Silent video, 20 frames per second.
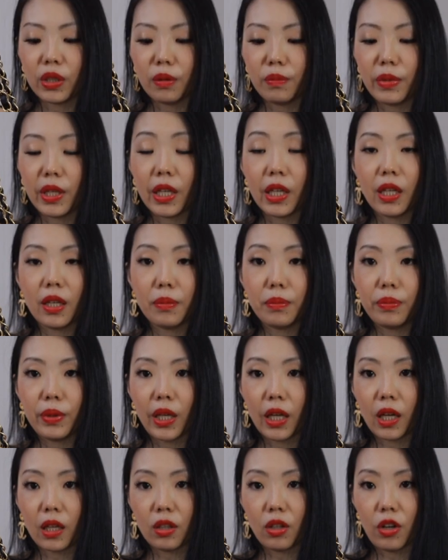the medium
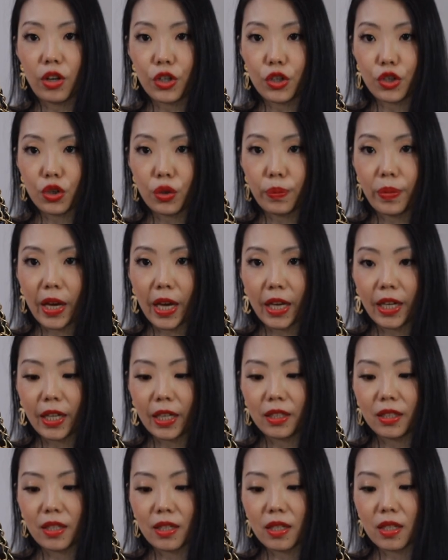being a larger bag,
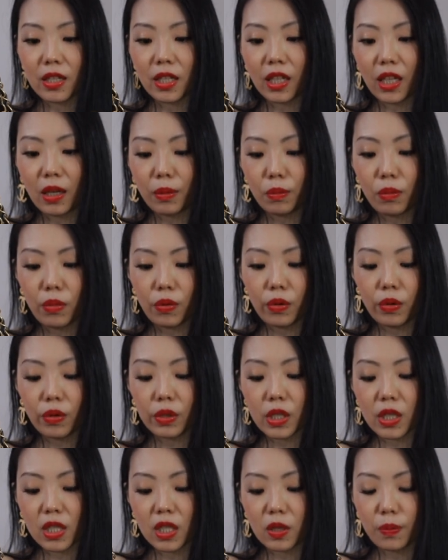it does take up more
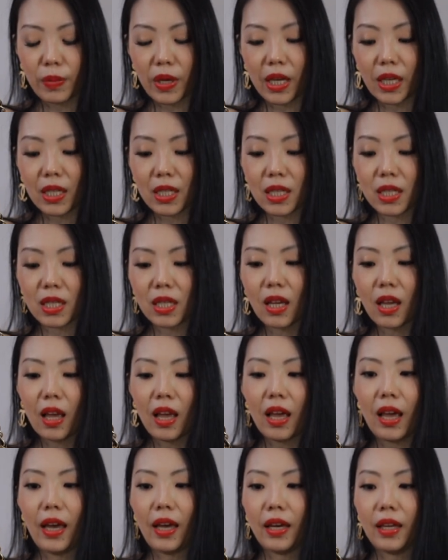space,
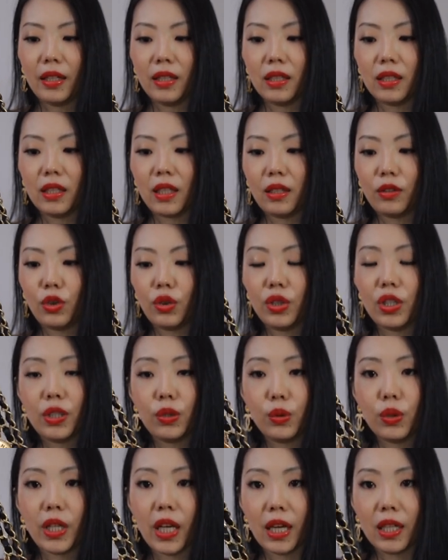and you
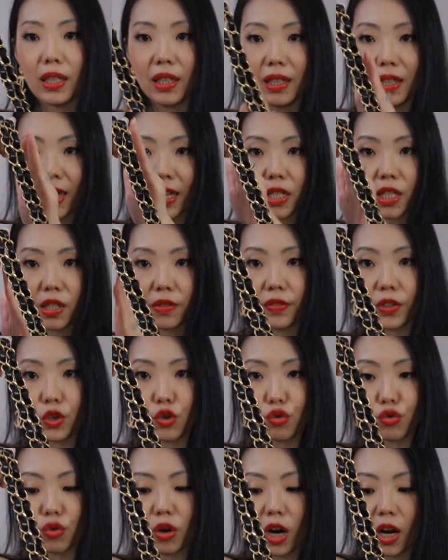do get less of a
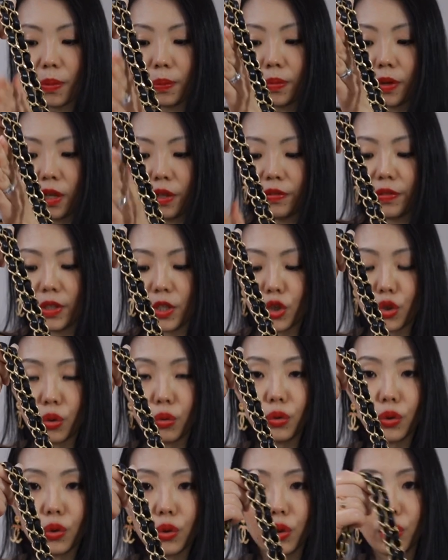drop, of a
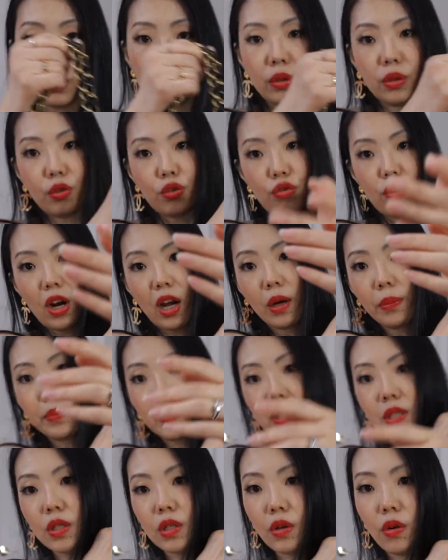shoulder drop.
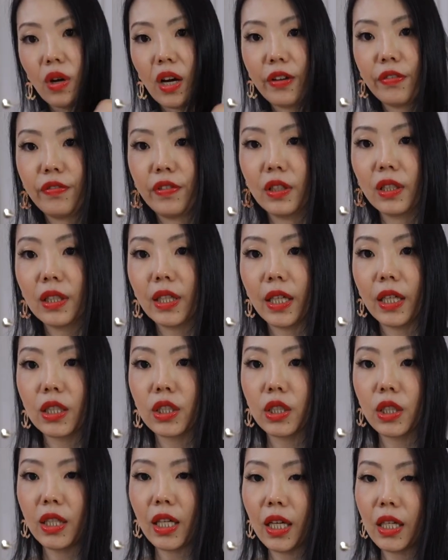So I feel like
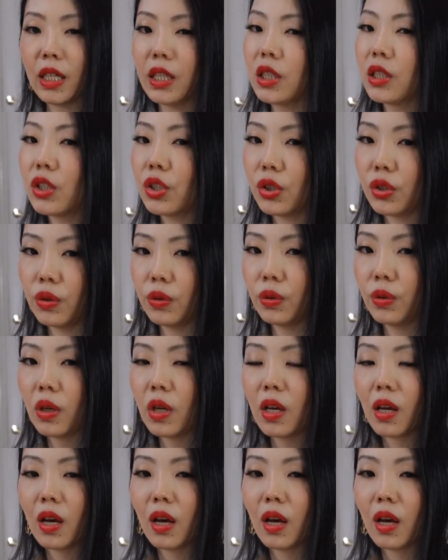to get into